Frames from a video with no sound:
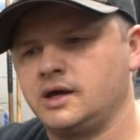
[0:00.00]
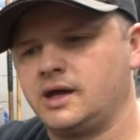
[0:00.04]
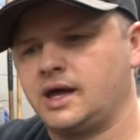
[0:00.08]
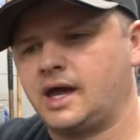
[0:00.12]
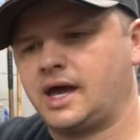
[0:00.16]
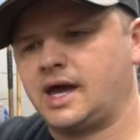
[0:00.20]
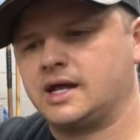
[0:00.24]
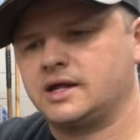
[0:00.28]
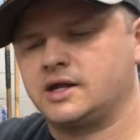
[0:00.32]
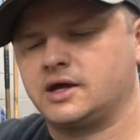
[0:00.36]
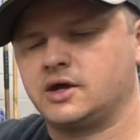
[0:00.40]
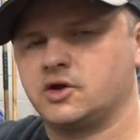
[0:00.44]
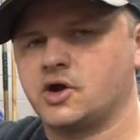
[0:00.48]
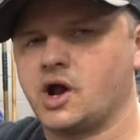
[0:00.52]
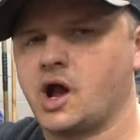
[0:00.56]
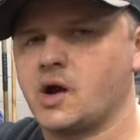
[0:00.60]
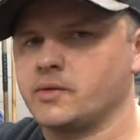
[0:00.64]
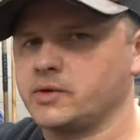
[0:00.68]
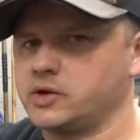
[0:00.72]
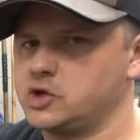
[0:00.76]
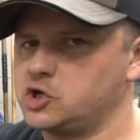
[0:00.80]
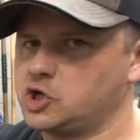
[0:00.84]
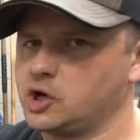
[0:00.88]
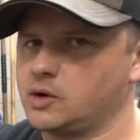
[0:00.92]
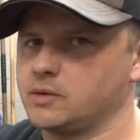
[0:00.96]
and you're not
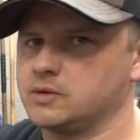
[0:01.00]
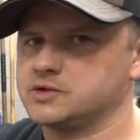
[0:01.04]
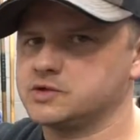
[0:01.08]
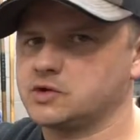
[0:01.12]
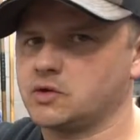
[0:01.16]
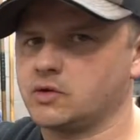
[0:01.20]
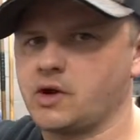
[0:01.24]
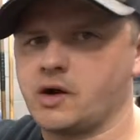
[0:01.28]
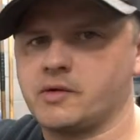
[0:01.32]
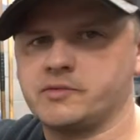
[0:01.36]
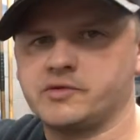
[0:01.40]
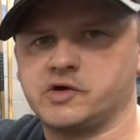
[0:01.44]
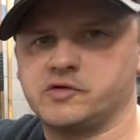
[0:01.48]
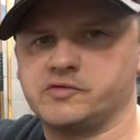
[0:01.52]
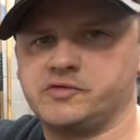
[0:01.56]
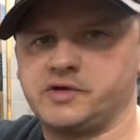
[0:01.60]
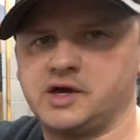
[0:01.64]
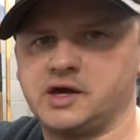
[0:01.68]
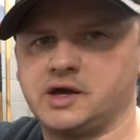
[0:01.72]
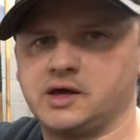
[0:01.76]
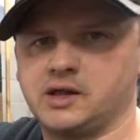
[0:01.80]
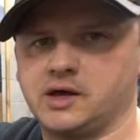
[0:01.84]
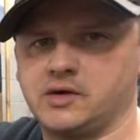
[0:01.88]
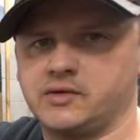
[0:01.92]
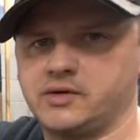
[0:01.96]
really sure what's going on with your
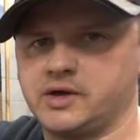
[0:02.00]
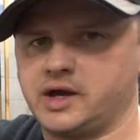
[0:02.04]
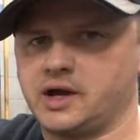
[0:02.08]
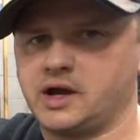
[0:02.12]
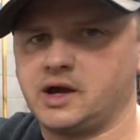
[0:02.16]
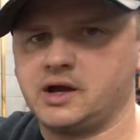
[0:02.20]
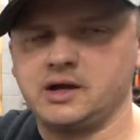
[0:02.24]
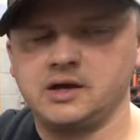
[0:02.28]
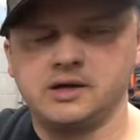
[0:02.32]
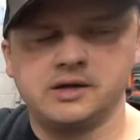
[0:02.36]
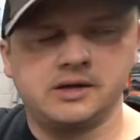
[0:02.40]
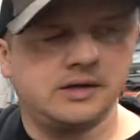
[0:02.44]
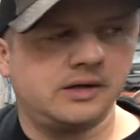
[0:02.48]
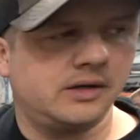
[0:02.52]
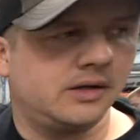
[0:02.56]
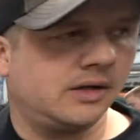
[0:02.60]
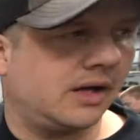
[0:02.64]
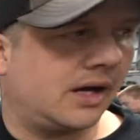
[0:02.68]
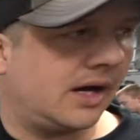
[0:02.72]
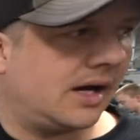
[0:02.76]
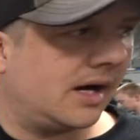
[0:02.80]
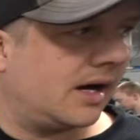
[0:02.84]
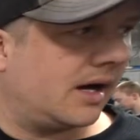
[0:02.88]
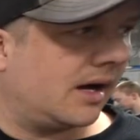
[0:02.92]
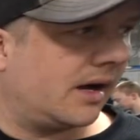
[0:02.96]
vehicle out here.
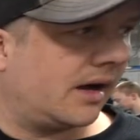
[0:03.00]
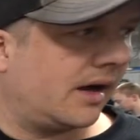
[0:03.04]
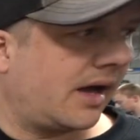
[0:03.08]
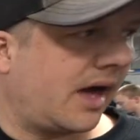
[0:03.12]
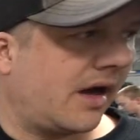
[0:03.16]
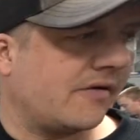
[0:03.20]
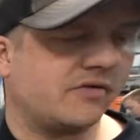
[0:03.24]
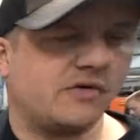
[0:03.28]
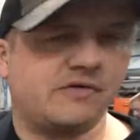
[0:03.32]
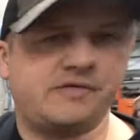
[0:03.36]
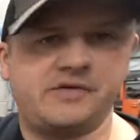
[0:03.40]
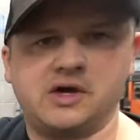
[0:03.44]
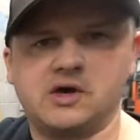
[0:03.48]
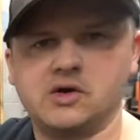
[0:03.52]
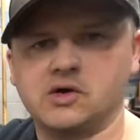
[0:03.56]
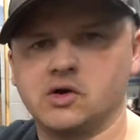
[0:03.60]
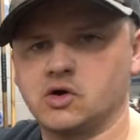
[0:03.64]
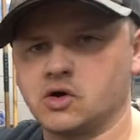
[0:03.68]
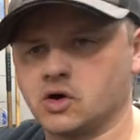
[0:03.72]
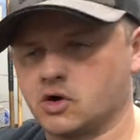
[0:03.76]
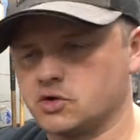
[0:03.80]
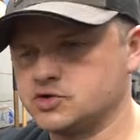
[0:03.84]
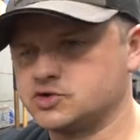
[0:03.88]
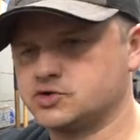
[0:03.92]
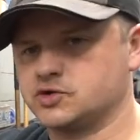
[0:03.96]
Every vehicle
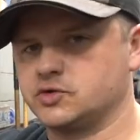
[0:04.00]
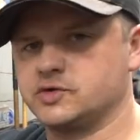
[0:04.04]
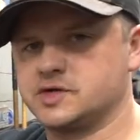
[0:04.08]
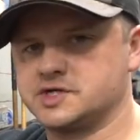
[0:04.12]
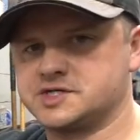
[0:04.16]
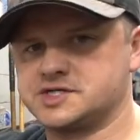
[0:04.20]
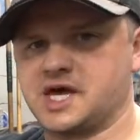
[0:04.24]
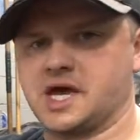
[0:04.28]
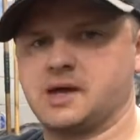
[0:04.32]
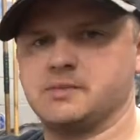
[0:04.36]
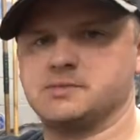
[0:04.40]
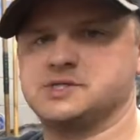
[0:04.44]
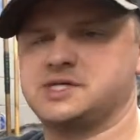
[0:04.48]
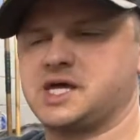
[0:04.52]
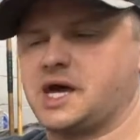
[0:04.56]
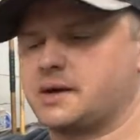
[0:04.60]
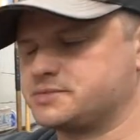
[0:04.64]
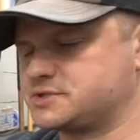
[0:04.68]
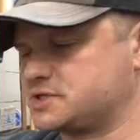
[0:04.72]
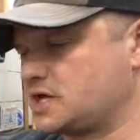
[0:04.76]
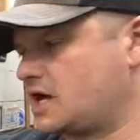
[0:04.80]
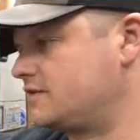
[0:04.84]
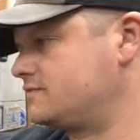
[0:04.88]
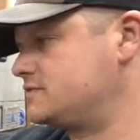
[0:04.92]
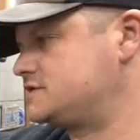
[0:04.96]
goes through the same
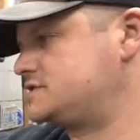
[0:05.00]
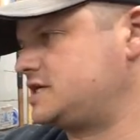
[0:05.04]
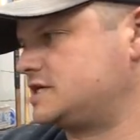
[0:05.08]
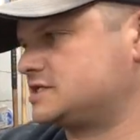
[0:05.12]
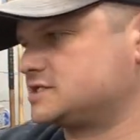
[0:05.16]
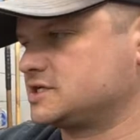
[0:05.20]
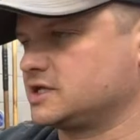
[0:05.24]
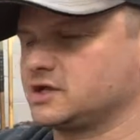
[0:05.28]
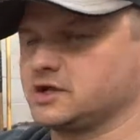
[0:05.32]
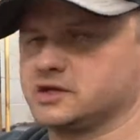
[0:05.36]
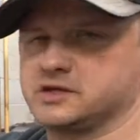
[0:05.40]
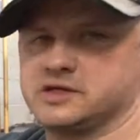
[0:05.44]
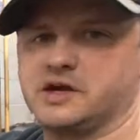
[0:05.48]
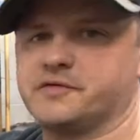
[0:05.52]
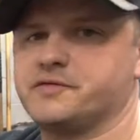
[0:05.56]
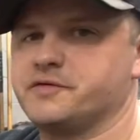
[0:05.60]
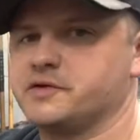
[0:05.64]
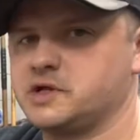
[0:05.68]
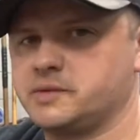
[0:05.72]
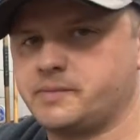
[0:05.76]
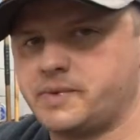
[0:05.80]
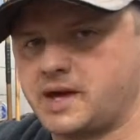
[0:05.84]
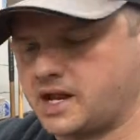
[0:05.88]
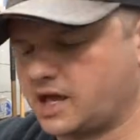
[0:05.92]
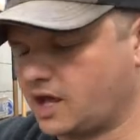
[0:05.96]
steps. Obviously, it's a little
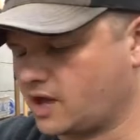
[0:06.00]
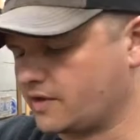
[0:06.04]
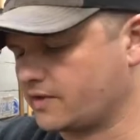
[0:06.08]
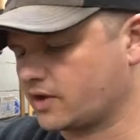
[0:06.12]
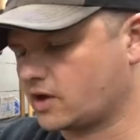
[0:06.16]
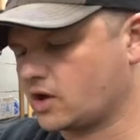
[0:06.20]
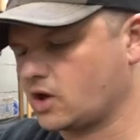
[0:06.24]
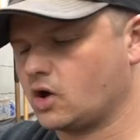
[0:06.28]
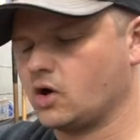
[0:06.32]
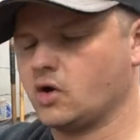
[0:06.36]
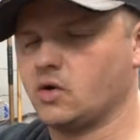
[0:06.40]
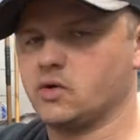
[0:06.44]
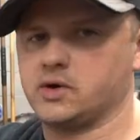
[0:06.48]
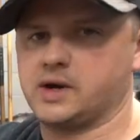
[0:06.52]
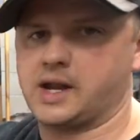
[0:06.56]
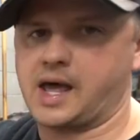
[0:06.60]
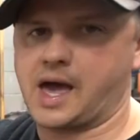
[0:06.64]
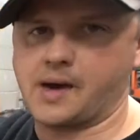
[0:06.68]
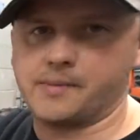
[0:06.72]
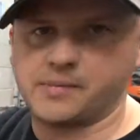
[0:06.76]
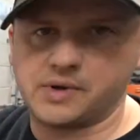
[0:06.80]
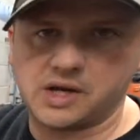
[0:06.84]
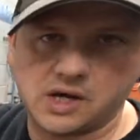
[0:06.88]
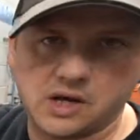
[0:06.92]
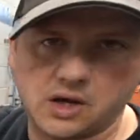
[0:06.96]
different depending on the code and
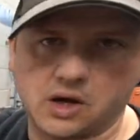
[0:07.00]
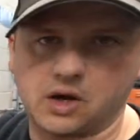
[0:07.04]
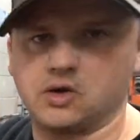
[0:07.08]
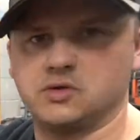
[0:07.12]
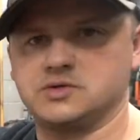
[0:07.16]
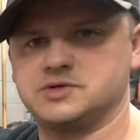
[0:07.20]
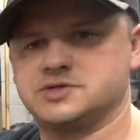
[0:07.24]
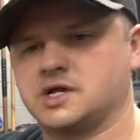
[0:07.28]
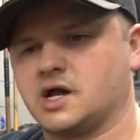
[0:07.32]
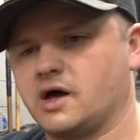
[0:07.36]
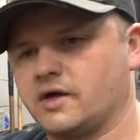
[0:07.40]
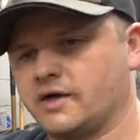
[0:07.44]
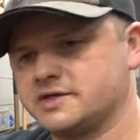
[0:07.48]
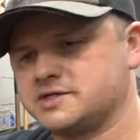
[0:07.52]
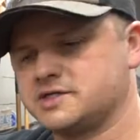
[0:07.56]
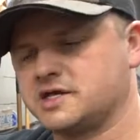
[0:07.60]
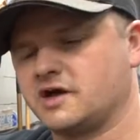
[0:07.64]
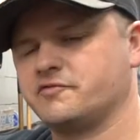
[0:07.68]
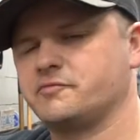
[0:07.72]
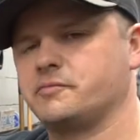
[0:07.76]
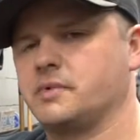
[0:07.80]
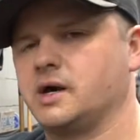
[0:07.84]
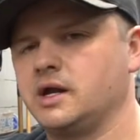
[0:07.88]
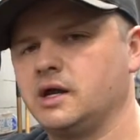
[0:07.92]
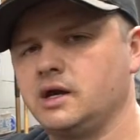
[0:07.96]
how many codes and all that
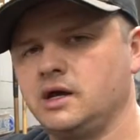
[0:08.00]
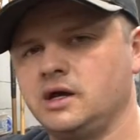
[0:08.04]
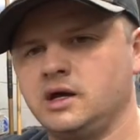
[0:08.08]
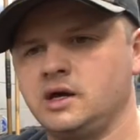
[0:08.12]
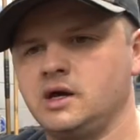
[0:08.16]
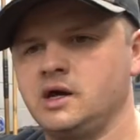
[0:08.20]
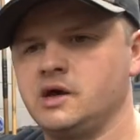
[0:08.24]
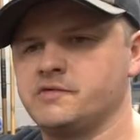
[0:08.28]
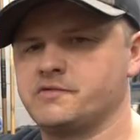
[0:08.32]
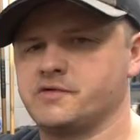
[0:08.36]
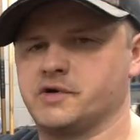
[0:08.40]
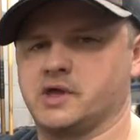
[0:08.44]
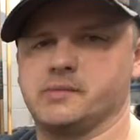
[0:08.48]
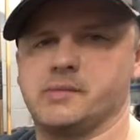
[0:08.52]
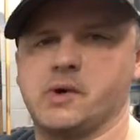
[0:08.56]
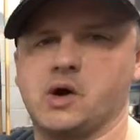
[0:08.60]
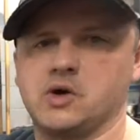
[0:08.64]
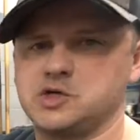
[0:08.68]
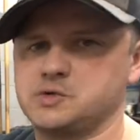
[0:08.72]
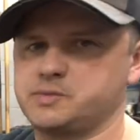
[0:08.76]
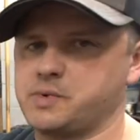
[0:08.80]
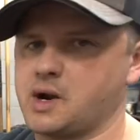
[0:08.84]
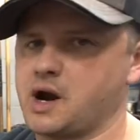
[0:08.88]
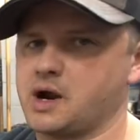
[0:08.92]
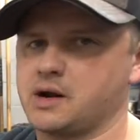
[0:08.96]
stuff, but for the
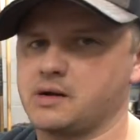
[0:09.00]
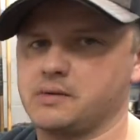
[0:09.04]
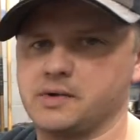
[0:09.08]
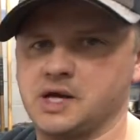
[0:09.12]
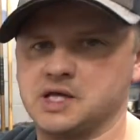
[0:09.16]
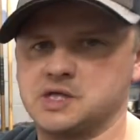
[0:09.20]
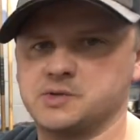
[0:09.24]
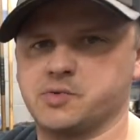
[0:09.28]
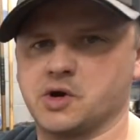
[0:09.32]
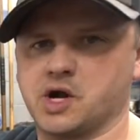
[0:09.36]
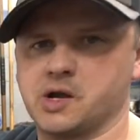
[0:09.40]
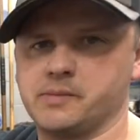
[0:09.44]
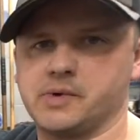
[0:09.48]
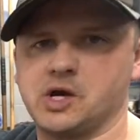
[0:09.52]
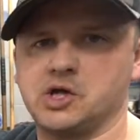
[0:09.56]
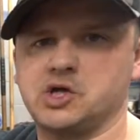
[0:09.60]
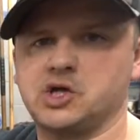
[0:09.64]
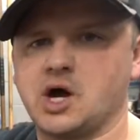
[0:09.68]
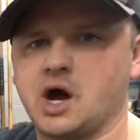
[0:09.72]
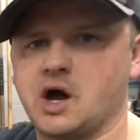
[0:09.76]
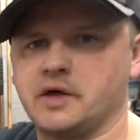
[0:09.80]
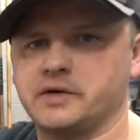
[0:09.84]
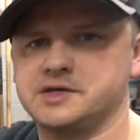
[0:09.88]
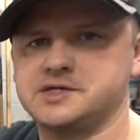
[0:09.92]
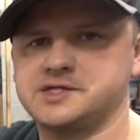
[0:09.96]
most part, it's pretty much
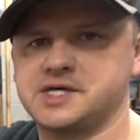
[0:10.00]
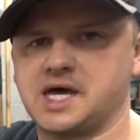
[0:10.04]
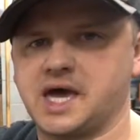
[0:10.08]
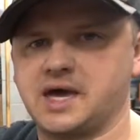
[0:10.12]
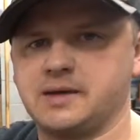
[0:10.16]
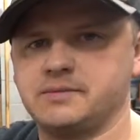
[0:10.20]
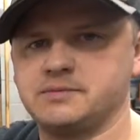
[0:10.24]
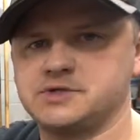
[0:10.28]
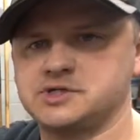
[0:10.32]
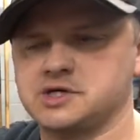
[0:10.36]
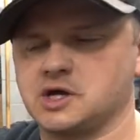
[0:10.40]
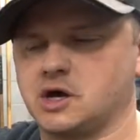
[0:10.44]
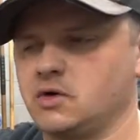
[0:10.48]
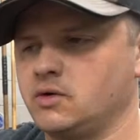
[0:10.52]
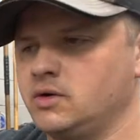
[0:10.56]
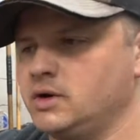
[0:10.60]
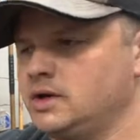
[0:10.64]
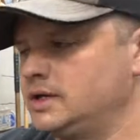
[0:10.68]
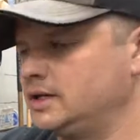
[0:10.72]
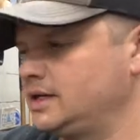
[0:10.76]
all the same. So